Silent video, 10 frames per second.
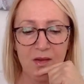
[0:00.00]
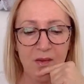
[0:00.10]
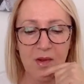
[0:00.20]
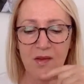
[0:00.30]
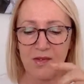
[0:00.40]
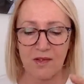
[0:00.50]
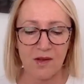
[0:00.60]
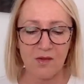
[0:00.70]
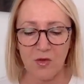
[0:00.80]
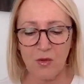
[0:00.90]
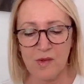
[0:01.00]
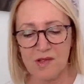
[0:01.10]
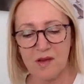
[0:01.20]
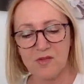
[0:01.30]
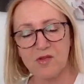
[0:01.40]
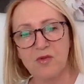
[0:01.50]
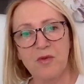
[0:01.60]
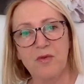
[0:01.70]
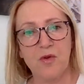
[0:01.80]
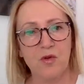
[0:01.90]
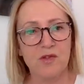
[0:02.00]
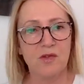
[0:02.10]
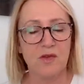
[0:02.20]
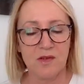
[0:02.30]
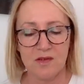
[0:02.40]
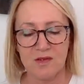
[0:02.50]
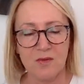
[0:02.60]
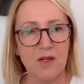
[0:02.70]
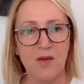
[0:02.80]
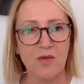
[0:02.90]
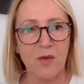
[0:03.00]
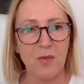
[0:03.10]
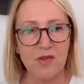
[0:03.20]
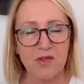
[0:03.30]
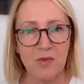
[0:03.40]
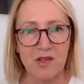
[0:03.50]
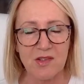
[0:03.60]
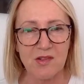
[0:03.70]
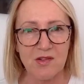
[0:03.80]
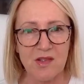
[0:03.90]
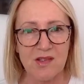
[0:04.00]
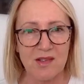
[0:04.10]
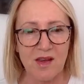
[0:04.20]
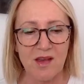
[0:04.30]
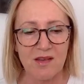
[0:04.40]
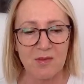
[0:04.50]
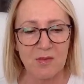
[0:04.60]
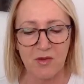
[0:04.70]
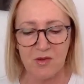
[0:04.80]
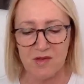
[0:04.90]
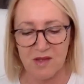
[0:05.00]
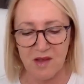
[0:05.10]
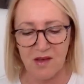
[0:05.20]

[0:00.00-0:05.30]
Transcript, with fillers: I'm, um, I think I always have to refer to this whenever I preach a message these days because